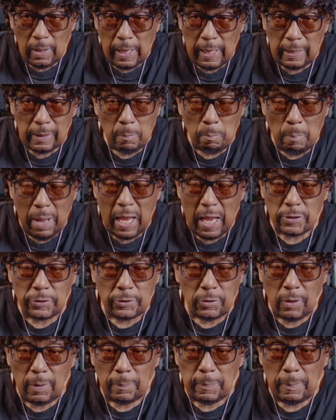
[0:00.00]
hey, the
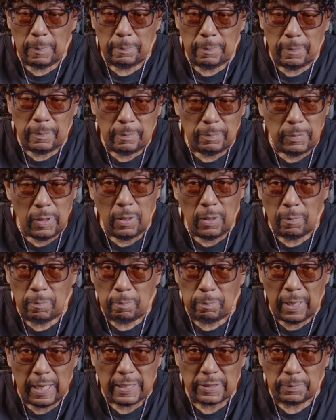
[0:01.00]
master above
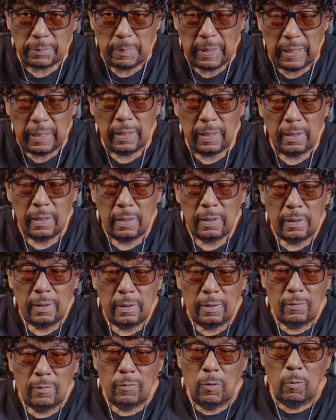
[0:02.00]
blessed me
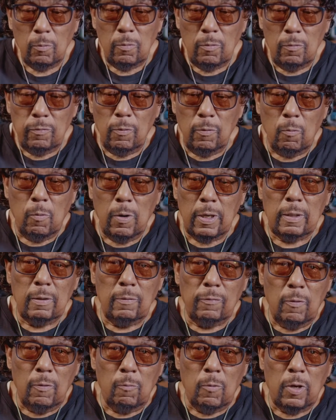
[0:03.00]
for
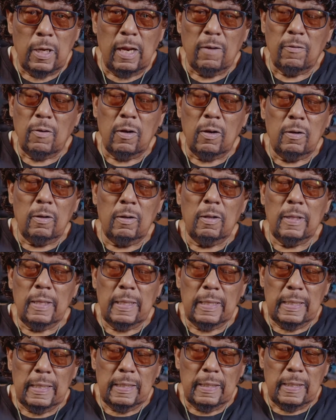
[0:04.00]
whatever
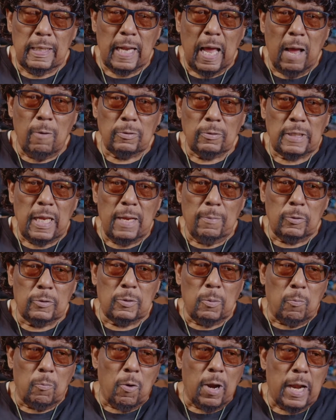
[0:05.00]
that I was able
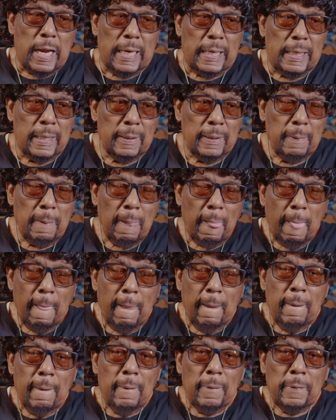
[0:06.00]
to bring.
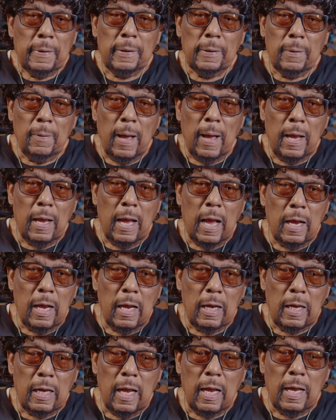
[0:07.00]
You know,
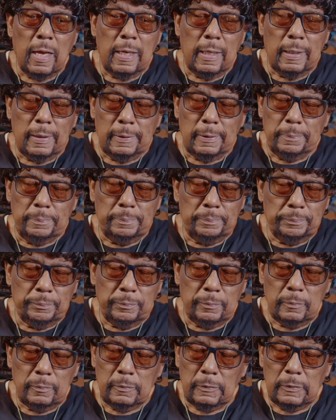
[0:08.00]
I
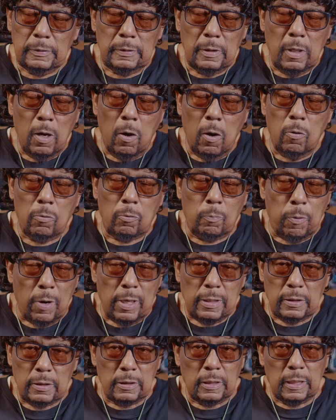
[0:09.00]
all
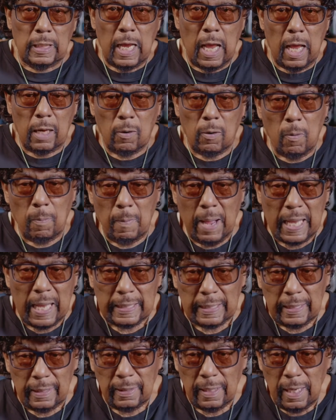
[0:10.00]
praises to God
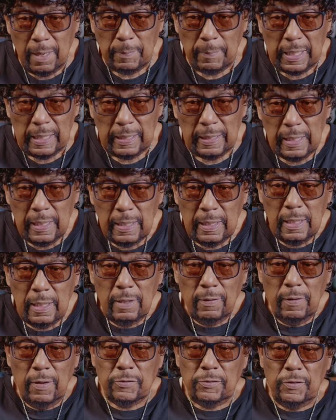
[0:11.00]
Almighty. I mean,
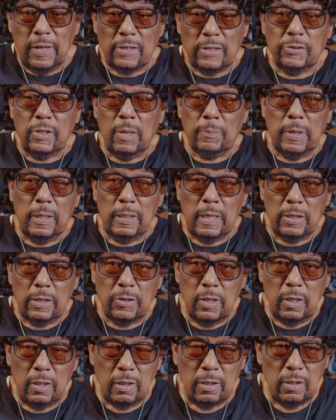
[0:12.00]
that's something
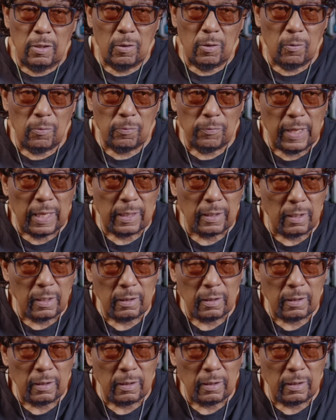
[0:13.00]
that's, you know, that